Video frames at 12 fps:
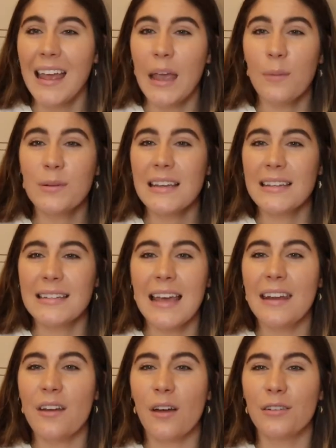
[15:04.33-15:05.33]
It was like
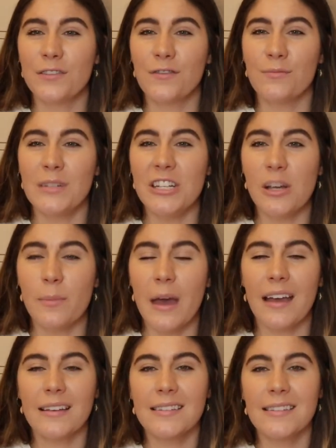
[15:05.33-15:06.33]
$10 from TJ
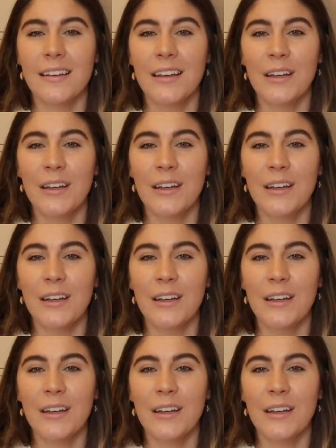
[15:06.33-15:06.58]
Maxx.